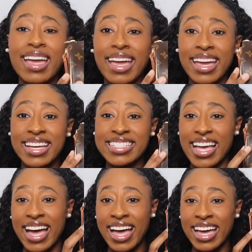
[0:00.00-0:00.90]
and
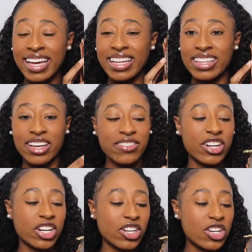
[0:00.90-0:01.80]
I love
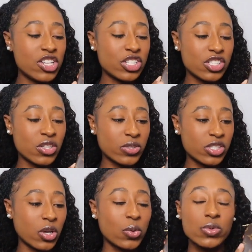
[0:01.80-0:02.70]
her so
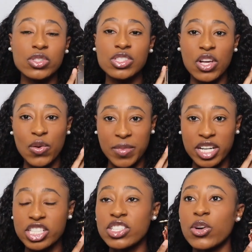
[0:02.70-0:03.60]
so so
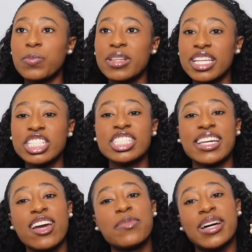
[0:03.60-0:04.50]
much so please
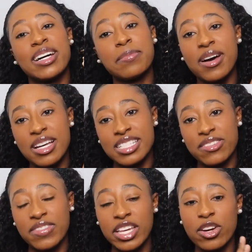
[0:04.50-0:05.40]
check out my
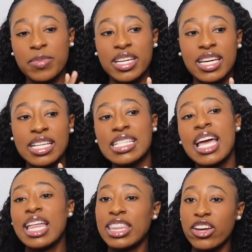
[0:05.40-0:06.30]
unboxing video because
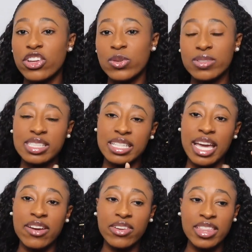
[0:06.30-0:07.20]
there you will see
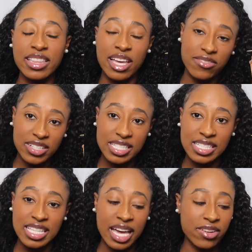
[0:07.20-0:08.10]
everything that fits
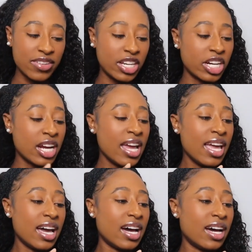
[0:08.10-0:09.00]
inside of here
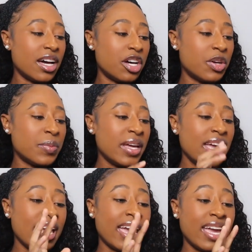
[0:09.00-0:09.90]
um,
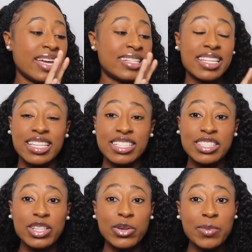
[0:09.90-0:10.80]
and
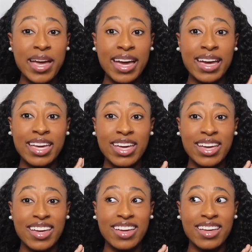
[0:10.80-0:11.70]
this little bag
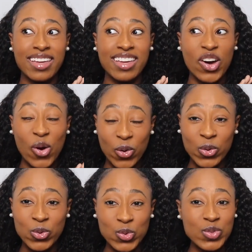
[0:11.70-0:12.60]

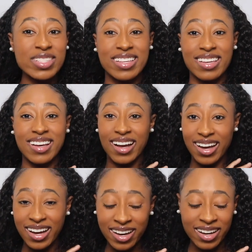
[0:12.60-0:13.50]
holds
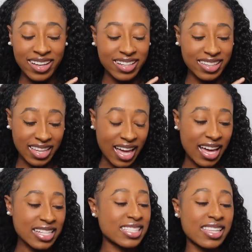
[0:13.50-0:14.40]
a
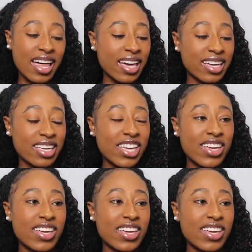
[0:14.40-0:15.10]
lot like